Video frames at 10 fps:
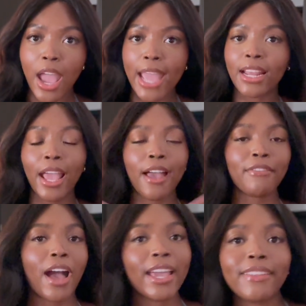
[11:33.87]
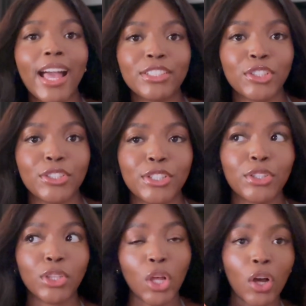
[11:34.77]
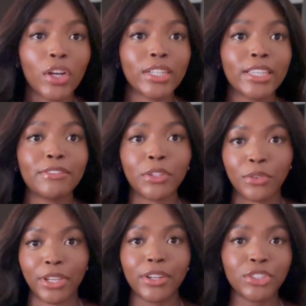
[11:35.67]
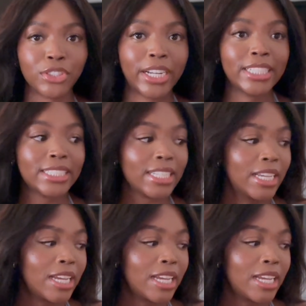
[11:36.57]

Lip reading: And I have eyelashes that are long, even though they are straight.